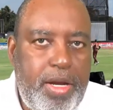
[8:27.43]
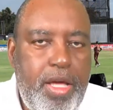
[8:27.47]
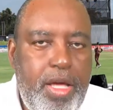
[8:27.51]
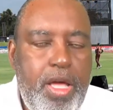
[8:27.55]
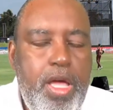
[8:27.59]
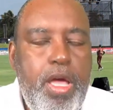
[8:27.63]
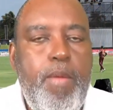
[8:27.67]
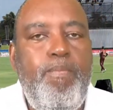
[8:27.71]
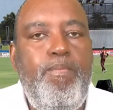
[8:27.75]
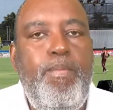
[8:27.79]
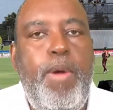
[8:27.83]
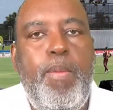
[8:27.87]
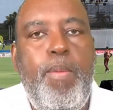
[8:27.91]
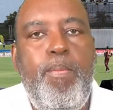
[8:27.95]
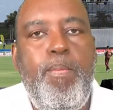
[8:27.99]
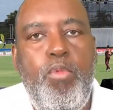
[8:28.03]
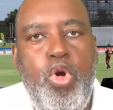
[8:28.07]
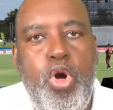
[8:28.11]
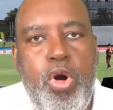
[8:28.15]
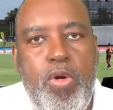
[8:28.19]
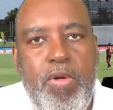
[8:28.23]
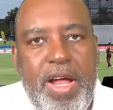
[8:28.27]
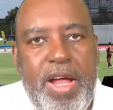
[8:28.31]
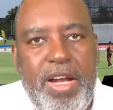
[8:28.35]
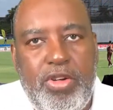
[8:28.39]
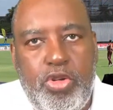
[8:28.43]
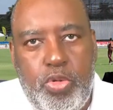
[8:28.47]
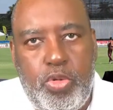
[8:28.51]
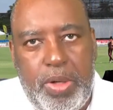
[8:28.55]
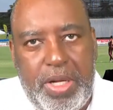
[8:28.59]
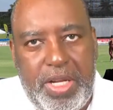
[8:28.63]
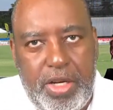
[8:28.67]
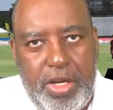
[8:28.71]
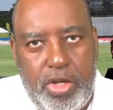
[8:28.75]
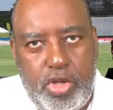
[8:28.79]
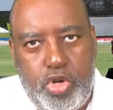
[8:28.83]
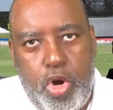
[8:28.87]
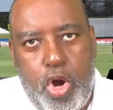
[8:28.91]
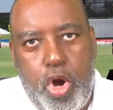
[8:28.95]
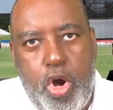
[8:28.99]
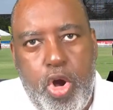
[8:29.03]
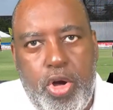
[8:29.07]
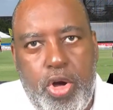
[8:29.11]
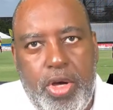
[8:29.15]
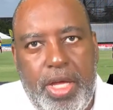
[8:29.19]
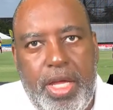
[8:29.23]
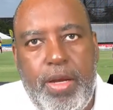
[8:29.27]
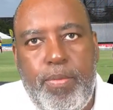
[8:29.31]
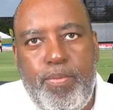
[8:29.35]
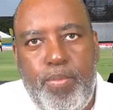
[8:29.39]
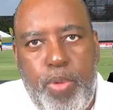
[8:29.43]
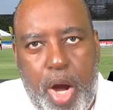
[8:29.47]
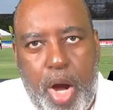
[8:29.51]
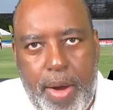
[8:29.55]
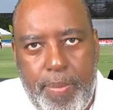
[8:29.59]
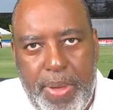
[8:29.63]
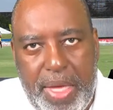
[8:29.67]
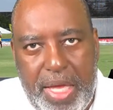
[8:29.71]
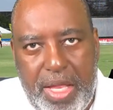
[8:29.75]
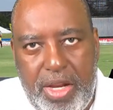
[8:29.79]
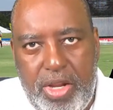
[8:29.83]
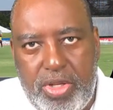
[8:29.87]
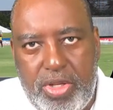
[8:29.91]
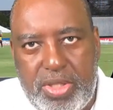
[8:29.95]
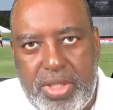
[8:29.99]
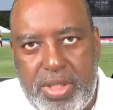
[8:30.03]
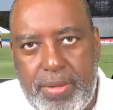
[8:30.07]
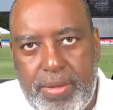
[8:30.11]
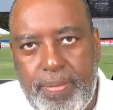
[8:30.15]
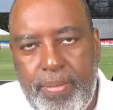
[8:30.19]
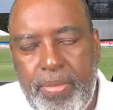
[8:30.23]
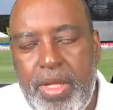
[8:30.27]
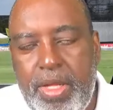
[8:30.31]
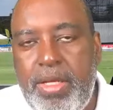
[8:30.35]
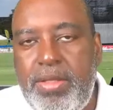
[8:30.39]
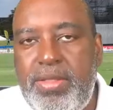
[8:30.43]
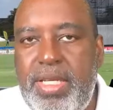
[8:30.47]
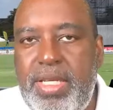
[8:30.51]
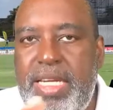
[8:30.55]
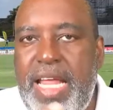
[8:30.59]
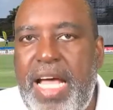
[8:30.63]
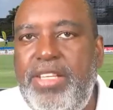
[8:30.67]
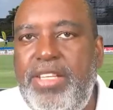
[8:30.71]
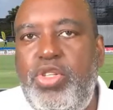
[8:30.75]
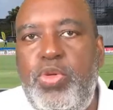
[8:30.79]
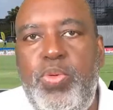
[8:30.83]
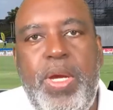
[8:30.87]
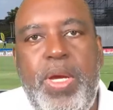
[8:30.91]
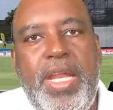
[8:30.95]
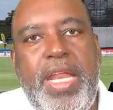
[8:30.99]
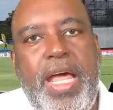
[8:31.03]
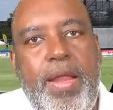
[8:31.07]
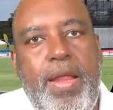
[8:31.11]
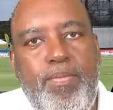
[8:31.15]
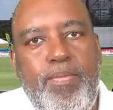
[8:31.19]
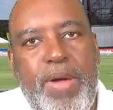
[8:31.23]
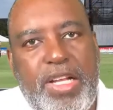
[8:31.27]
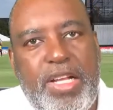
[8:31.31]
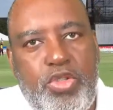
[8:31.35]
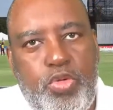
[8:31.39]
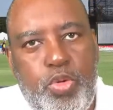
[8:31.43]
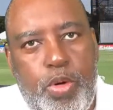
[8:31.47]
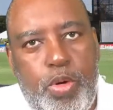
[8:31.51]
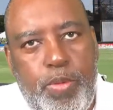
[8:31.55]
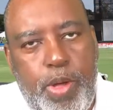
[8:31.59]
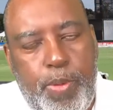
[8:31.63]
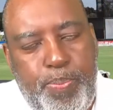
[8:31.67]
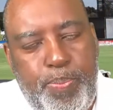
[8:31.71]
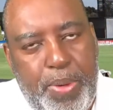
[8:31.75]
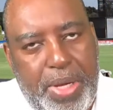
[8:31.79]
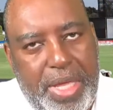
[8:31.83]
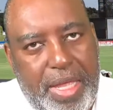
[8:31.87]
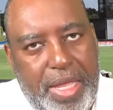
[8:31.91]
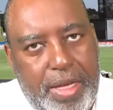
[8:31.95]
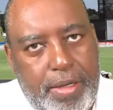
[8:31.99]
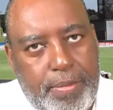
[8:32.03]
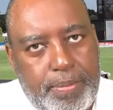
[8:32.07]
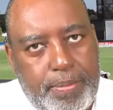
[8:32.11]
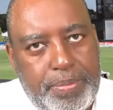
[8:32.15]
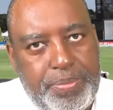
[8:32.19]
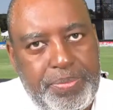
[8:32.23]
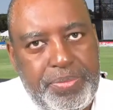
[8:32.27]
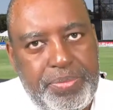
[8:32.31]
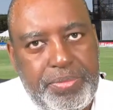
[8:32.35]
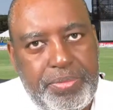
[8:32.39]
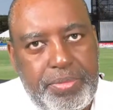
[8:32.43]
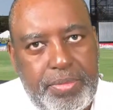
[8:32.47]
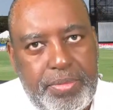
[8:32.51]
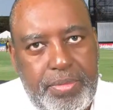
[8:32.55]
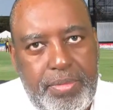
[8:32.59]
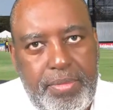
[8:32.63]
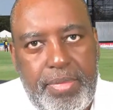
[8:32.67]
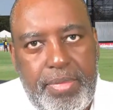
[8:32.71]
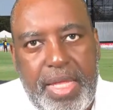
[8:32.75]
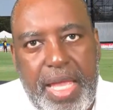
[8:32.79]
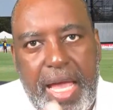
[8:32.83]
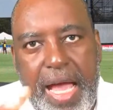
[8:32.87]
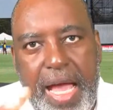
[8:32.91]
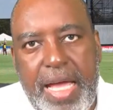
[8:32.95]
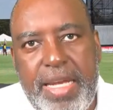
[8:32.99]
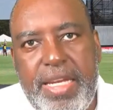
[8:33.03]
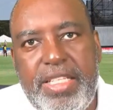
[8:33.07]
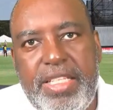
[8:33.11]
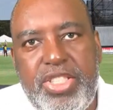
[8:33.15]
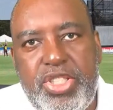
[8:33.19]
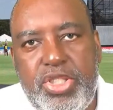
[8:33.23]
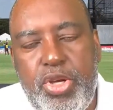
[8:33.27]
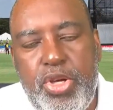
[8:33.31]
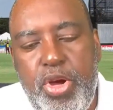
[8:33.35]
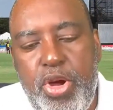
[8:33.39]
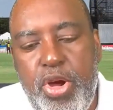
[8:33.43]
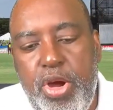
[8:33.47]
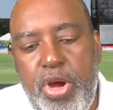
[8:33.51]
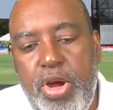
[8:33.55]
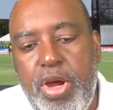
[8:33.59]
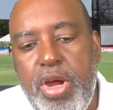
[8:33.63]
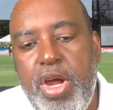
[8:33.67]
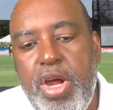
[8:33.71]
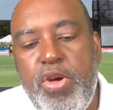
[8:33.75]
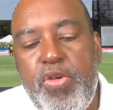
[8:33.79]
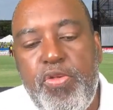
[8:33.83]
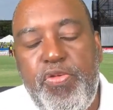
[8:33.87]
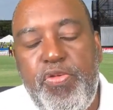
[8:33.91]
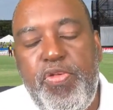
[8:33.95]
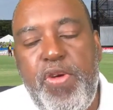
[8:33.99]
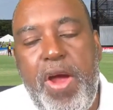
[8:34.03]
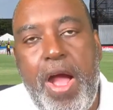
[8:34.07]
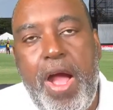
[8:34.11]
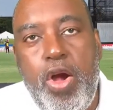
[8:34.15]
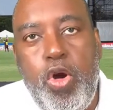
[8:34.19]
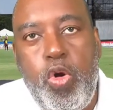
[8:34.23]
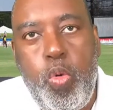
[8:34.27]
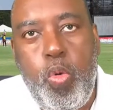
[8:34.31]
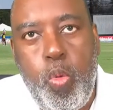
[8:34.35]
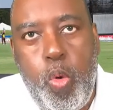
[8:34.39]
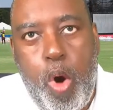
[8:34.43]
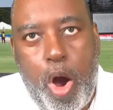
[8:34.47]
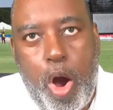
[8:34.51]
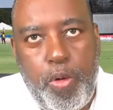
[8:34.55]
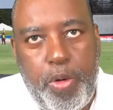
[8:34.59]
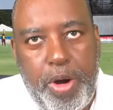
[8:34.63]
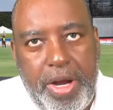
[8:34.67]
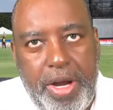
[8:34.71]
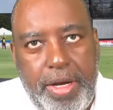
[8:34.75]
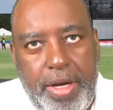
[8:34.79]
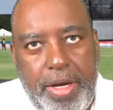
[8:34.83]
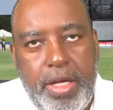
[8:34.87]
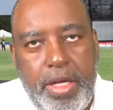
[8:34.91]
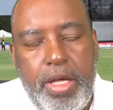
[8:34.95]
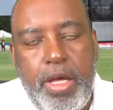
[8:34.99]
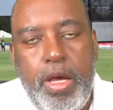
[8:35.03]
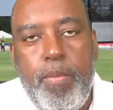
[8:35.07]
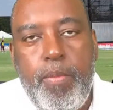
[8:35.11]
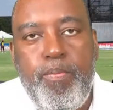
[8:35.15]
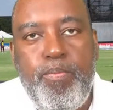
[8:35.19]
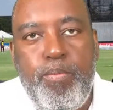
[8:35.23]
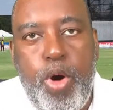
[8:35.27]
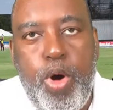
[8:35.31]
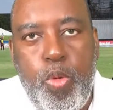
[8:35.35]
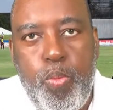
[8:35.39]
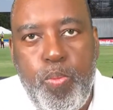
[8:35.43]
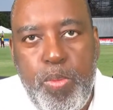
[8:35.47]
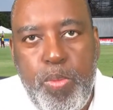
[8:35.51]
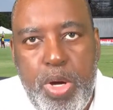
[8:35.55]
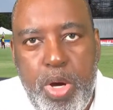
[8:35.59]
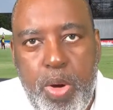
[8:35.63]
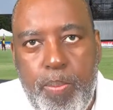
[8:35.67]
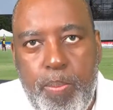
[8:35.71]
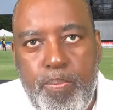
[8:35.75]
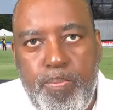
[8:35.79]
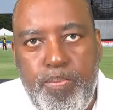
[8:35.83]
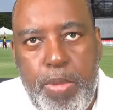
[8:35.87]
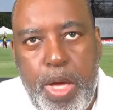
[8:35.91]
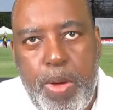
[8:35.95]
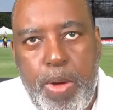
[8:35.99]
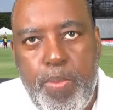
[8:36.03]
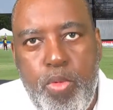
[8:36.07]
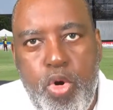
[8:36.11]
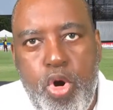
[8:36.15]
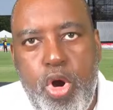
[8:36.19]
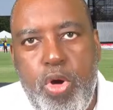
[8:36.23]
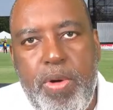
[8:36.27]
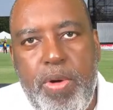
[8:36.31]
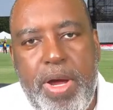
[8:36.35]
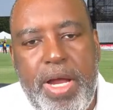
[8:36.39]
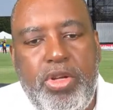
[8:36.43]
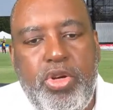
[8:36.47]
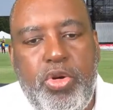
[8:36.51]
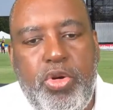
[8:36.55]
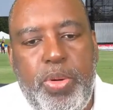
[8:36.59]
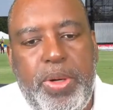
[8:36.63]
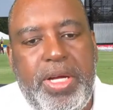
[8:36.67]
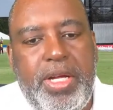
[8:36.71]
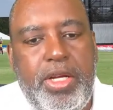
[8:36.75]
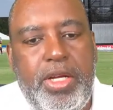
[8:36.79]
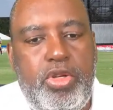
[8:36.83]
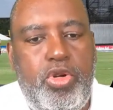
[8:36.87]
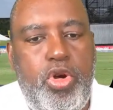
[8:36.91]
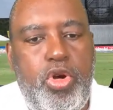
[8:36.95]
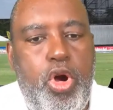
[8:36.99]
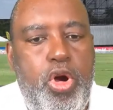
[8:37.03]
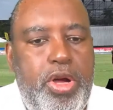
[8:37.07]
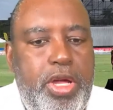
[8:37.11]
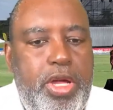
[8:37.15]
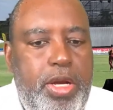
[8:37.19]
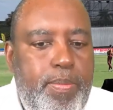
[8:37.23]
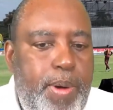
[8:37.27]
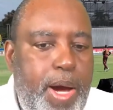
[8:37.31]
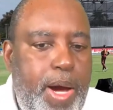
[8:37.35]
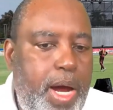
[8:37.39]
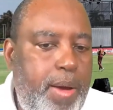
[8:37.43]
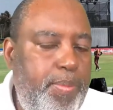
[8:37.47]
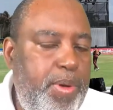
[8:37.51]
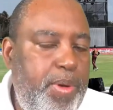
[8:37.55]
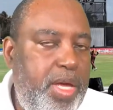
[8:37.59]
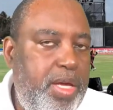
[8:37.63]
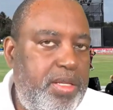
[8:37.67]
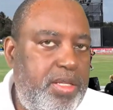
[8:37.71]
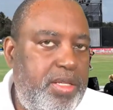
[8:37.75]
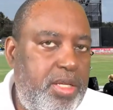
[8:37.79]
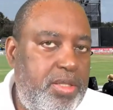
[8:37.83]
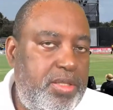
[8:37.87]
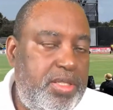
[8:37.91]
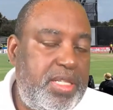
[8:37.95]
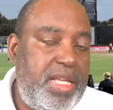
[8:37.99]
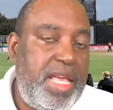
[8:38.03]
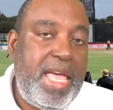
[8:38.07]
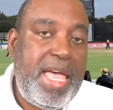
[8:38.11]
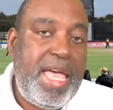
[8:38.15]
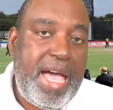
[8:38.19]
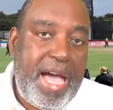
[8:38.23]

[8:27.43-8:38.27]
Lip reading: Memorial Cricket Ground in Barbados. So that's where that match will be played, at the Sir Frank Worrell Memorial Cricket Ground in Barbados.